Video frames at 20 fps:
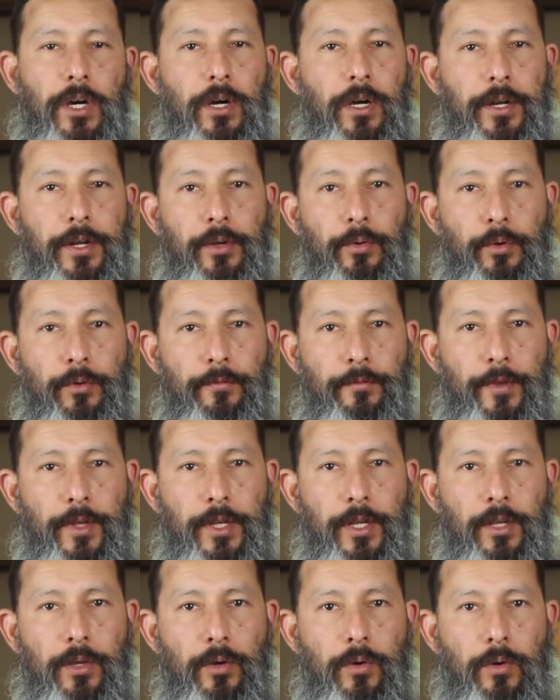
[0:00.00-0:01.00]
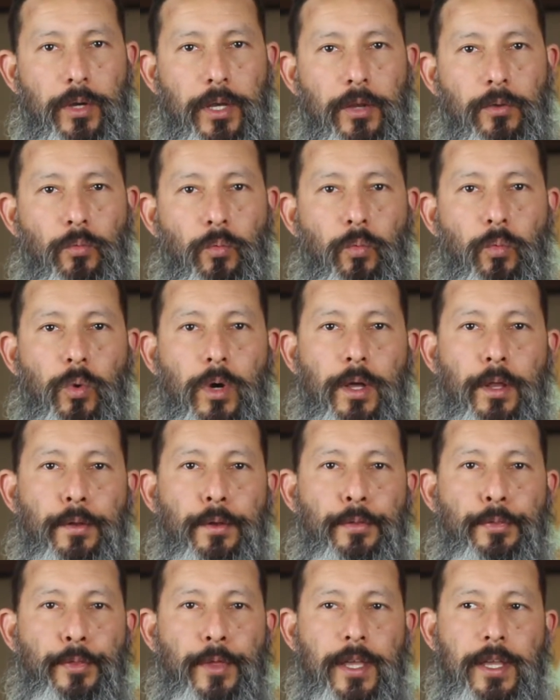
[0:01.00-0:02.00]
audio and video and
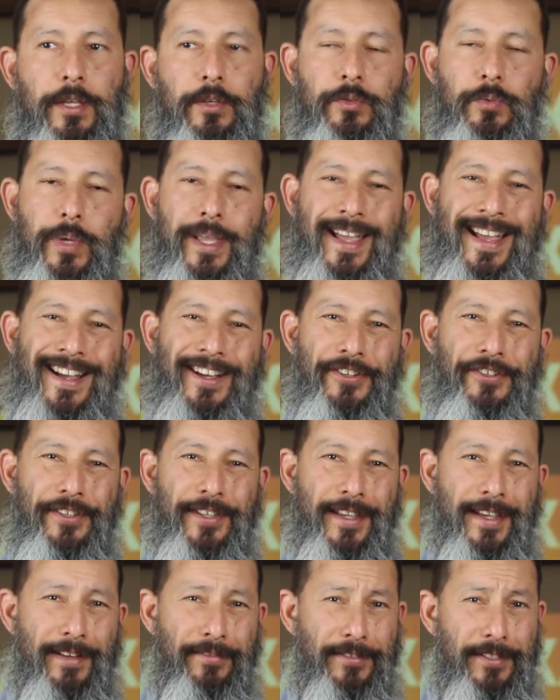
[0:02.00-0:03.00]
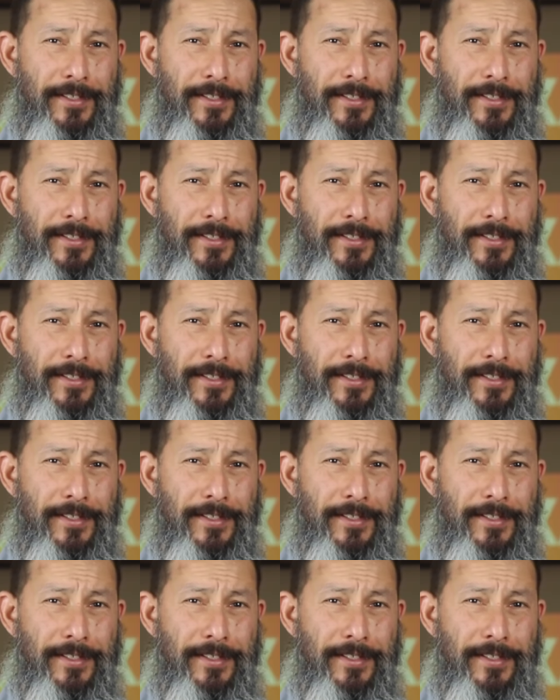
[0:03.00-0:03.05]
what things we actually have